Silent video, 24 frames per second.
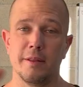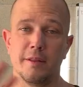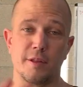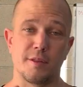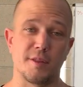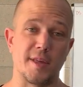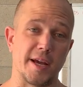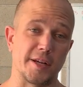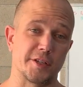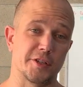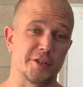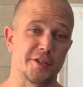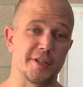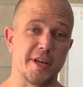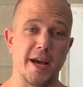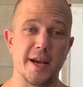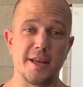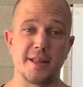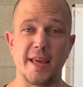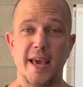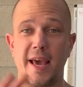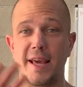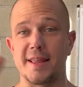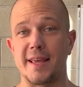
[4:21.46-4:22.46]
This
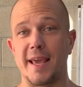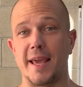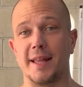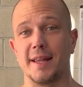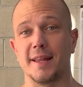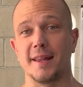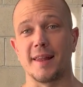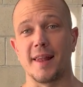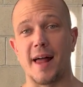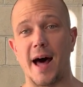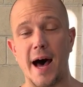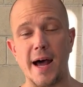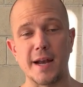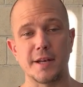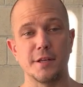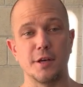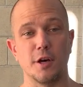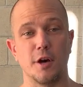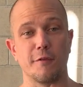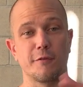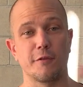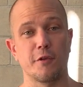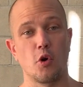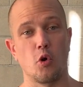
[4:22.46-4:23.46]
exercise has a lot
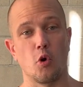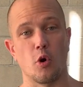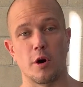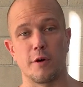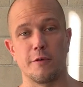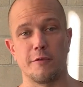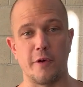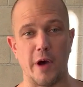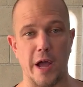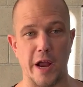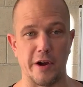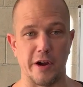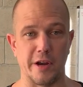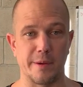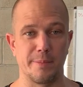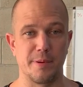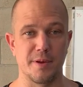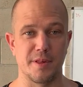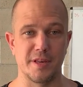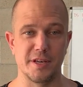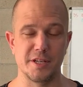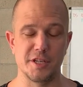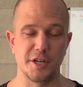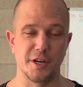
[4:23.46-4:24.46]
of core firing
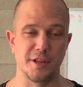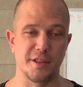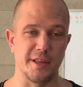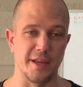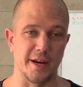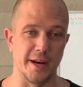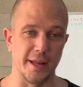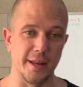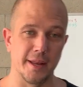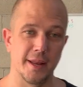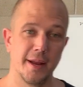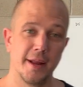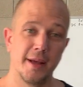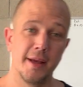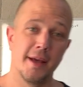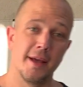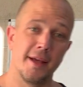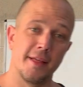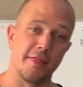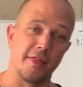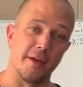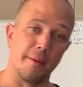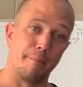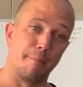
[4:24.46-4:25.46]
positions in it.
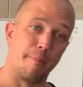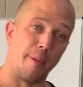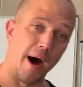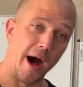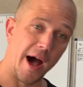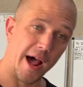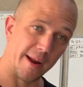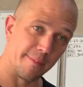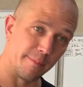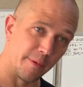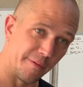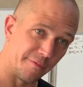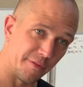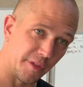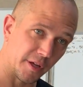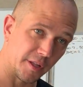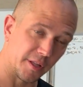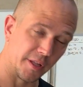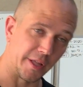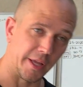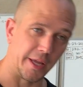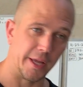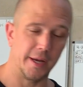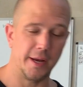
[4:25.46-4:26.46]
The bottom of the
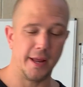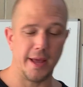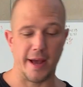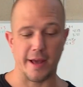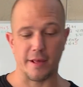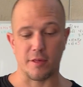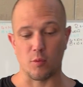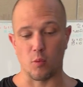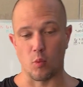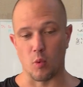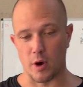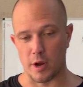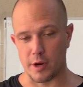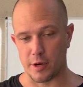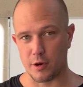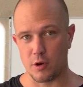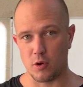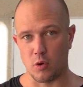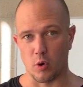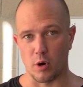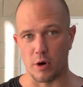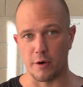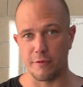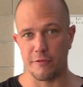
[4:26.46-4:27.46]
clean has one
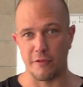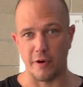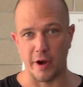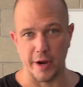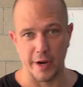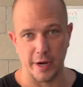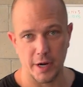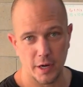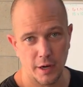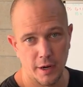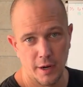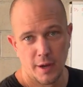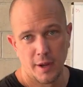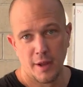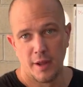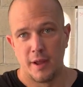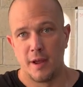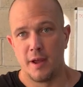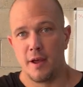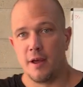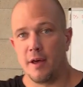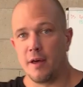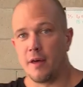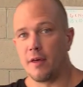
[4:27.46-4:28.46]
core fire,
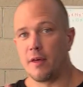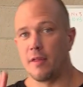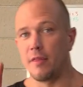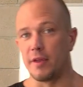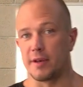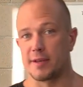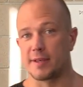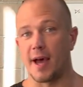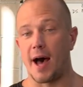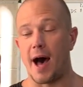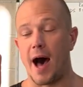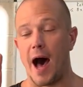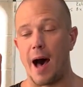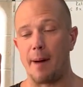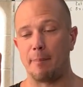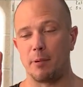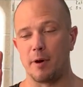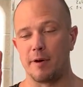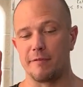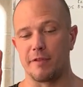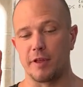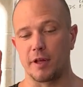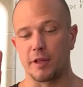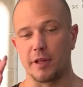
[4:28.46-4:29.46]
the top
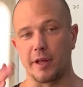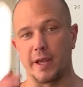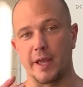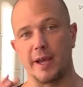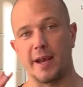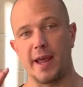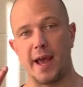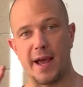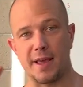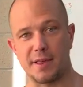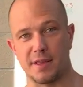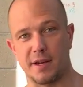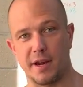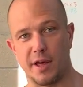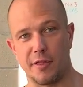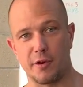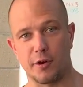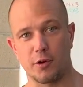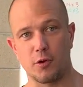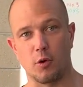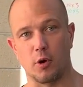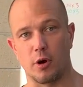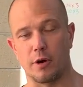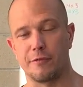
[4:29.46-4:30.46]
of the clean has
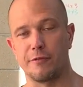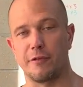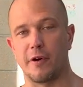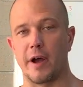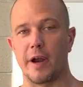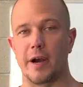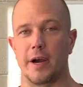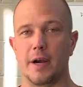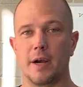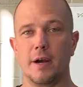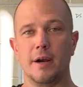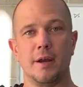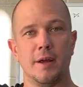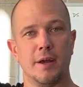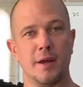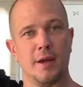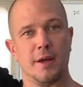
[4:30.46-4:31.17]
another core fire,